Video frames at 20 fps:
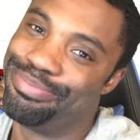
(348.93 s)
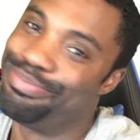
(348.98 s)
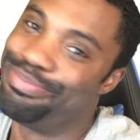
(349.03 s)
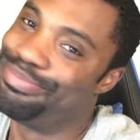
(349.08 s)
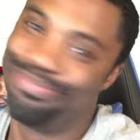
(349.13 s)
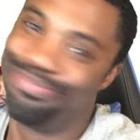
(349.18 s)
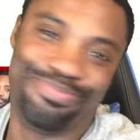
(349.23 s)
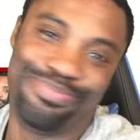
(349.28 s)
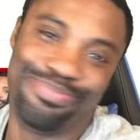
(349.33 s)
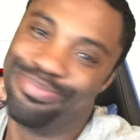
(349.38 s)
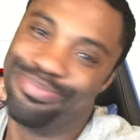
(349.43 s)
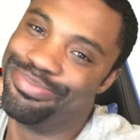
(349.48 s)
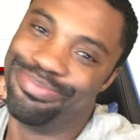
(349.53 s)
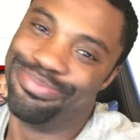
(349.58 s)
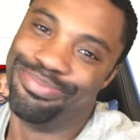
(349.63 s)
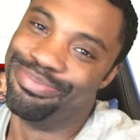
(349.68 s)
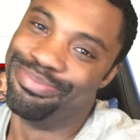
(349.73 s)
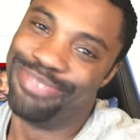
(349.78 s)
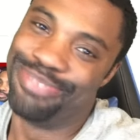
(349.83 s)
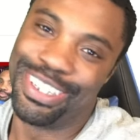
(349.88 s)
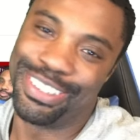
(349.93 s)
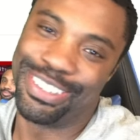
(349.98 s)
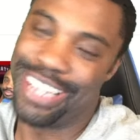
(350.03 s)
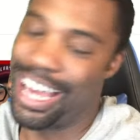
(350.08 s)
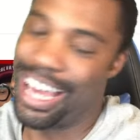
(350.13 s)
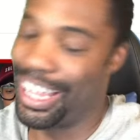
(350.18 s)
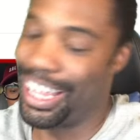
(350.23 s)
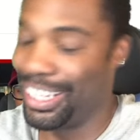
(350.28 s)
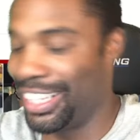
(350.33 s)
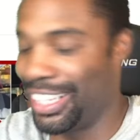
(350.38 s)
it's
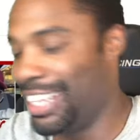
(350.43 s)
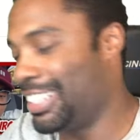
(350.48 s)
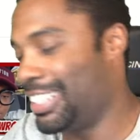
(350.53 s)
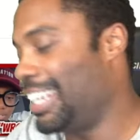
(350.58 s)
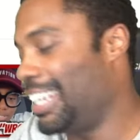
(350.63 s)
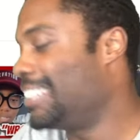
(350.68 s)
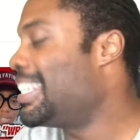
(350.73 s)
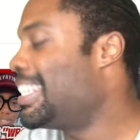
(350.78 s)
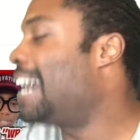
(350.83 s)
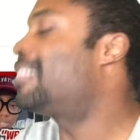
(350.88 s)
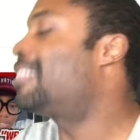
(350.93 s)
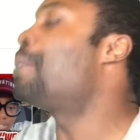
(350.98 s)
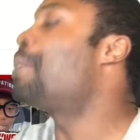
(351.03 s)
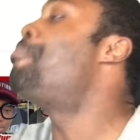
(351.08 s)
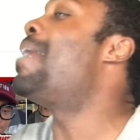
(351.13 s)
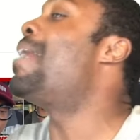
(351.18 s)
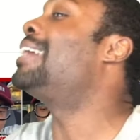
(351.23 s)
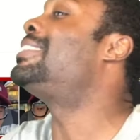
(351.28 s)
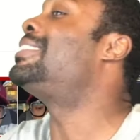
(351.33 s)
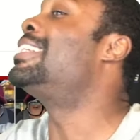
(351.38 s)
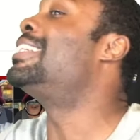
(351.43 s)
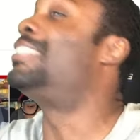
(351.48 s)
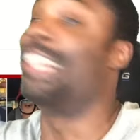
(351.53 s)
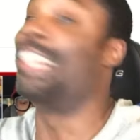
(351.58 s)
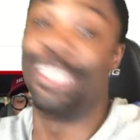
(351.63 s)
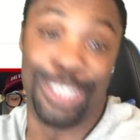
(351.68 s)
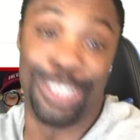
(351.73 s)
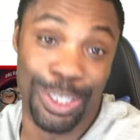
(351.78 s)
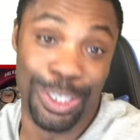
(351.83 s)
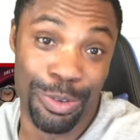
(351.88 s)
not the best
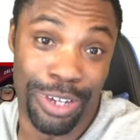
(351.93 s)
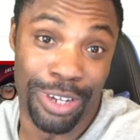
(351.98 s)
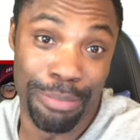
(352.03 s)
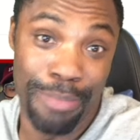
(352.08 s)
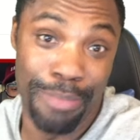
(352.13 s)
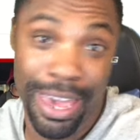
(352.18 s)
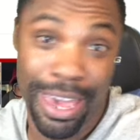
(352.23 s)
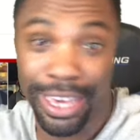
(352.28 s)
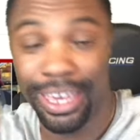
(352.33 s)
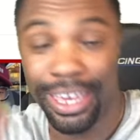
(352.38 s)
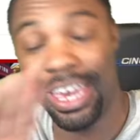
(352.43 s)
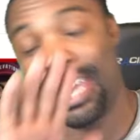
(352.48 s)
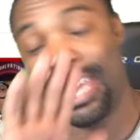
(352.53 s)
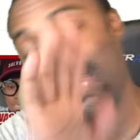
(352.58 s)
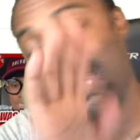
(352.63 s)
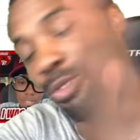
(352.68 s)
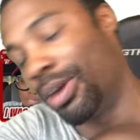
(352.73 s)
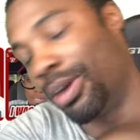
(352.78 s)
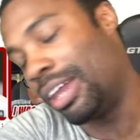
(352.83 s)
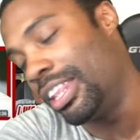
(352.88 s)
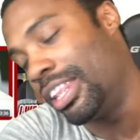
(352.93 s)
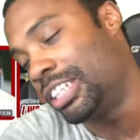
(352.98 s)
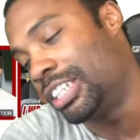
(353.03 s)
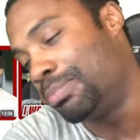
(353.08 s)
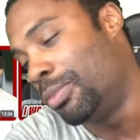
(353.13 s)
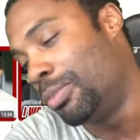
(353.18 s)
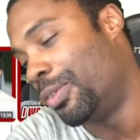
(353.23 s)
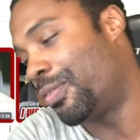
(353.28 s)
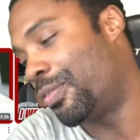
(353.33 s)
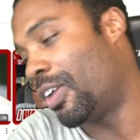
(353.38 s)
decision you can make. Anyway, let's
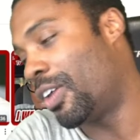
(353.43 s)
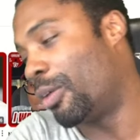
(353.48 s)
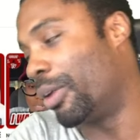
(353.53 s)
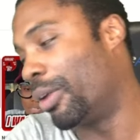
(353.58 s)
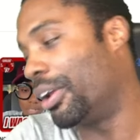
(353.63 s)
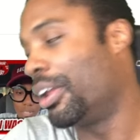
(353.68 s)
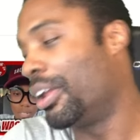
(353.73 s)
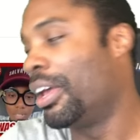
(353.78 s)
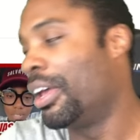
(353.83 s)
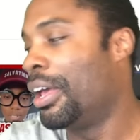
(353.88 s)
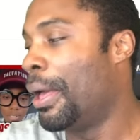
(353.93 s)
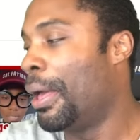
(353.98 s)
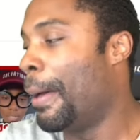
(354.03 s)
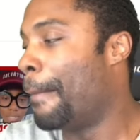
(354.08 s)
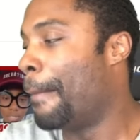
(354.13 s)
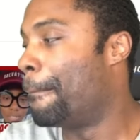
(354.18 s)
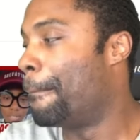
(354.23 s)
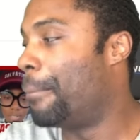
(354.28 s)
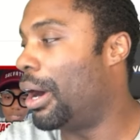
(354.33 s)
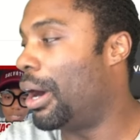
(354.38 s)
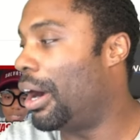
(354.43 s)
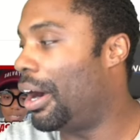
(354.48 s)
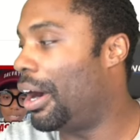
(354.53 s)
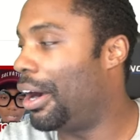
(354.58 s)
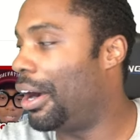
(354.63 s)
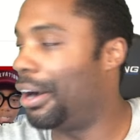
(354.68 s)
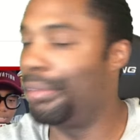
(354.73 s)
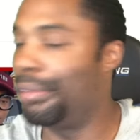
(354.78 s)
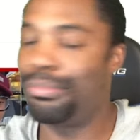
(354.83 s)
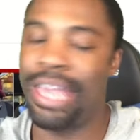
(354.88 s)
move forward. But
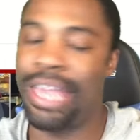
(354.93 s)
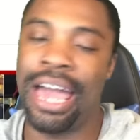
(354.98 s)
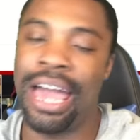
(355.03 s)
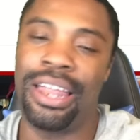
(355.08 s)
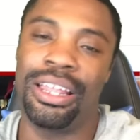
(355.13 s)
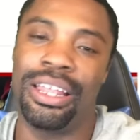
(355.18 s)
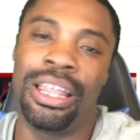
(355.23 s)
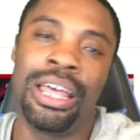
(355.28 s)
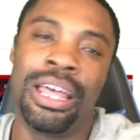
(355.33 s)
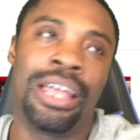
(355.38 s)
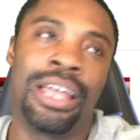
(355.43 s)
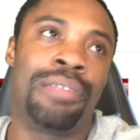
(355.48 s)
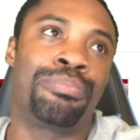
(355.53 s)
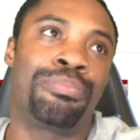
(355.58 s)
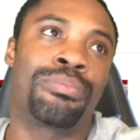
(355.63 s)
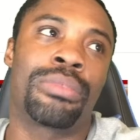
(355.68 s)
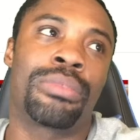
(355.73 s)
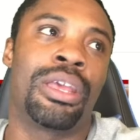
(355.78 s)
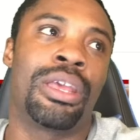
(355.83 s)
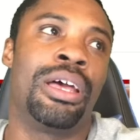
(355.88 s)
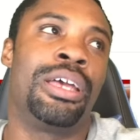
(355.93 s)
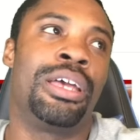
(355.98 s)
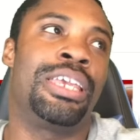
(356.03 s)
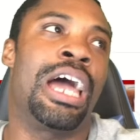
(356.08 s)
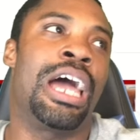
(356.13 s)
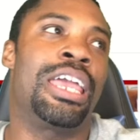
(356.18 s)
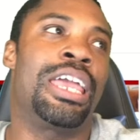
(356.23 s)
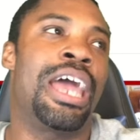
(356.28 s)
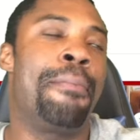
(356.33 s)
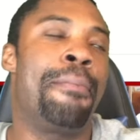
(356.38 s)

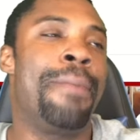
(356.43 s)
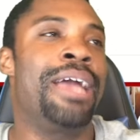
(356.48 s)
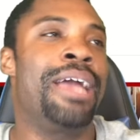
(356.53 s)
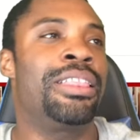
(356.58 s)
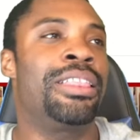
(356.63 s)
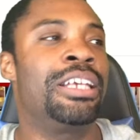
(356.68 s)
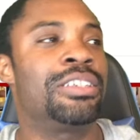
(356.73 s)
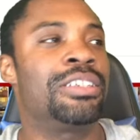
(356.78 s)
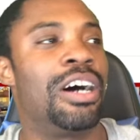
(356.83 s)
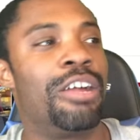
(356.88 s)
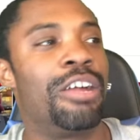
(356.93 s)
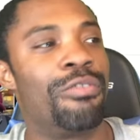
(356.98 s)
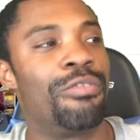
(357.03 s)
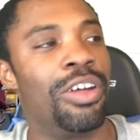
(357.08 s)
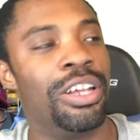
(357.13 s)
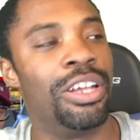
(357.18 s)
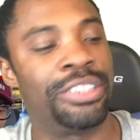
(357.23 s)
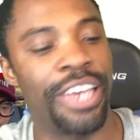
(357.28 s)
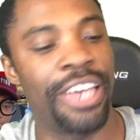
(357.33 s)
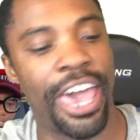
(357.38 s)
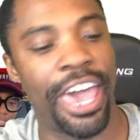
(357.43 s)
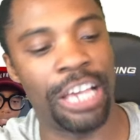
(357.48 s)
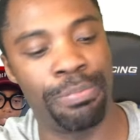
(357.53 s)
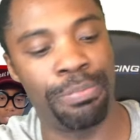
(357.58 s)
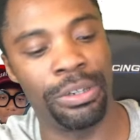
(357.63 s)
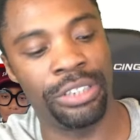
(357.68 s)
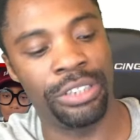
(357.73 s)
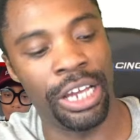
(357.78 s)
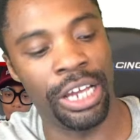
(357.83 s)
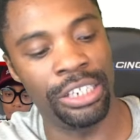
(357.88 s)
y'all make these unrealistic
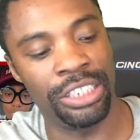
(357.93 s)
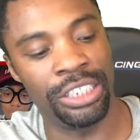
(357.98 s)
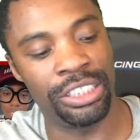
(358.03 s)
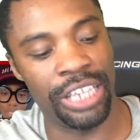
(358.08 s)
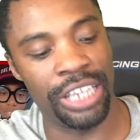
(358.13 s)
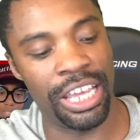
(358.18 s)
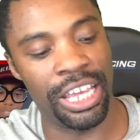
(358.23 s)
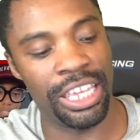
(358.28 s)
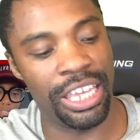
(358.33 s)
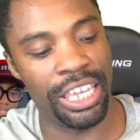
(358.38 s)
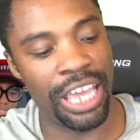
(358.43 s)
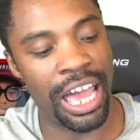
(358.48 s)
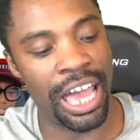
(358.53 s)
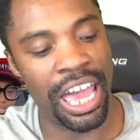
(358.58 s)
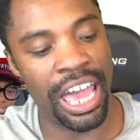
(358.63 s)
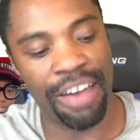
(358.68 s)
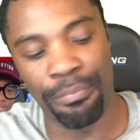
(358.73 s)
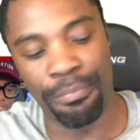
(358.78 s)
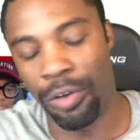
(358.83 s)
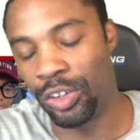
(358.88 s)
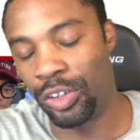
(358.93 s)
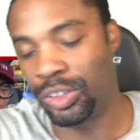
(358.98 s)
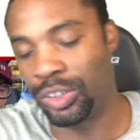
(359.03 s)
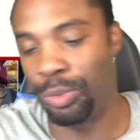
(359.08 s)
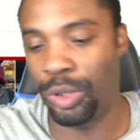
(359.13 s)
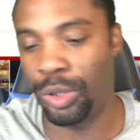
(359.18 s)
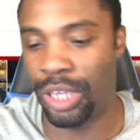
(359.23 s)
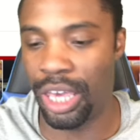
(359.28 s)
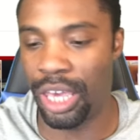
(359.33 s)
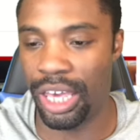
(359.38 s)
expectations, and y'all have
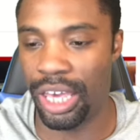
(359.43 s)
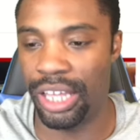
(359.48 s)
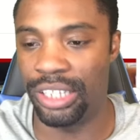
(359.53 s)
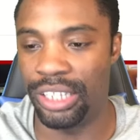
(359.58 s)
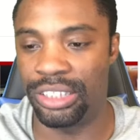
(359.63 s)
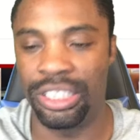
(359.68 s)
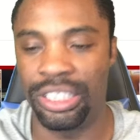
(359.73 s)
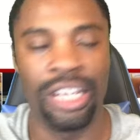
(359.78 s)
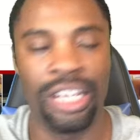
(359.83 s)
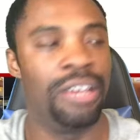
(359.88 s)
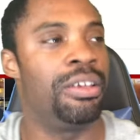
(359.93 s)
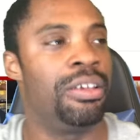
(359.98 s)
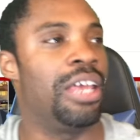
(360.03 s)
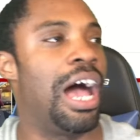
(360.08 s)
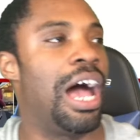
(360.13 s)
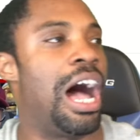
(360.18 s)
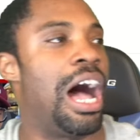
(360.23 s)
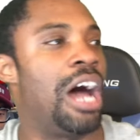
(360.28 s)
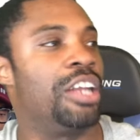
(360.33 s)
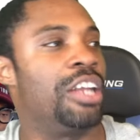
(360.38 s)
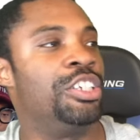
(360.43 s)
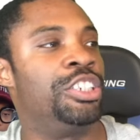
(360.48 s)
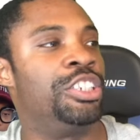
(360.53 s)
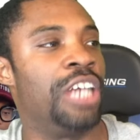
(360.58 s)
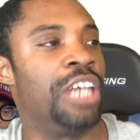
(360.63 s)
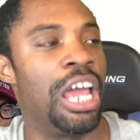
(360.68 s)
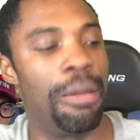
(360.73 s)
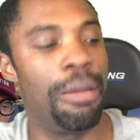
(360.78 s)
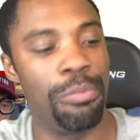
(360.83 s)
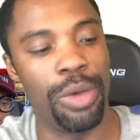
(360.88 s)
multiple kids. You're out of
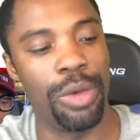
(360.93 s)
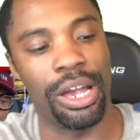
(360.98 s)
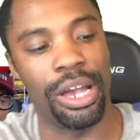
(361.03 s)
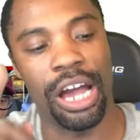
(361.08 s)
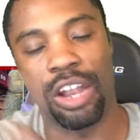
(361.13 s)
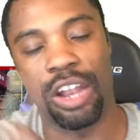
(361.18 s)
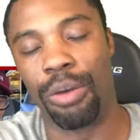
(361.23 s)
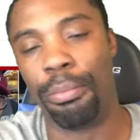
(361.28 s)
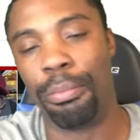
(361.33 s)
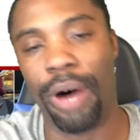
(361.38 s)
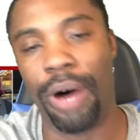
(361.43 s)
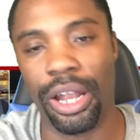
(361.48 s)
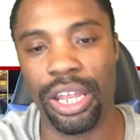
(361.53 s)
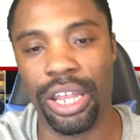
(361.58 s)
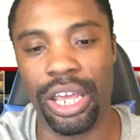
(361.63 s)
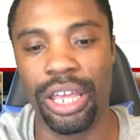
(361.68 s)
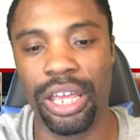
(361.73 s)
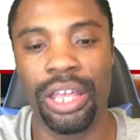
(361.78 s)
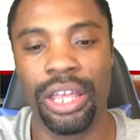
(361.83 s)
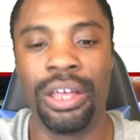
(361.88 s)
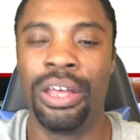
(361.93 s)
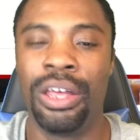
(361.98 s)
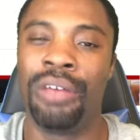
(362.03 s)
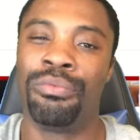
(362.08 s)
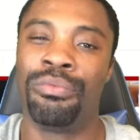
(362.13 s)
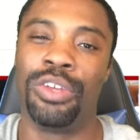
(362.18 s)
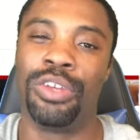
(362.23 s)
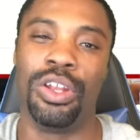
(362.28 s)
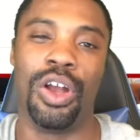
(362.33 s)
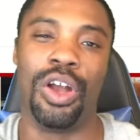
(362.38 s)
shape. You ain't got no money.
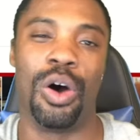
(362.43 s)
You know,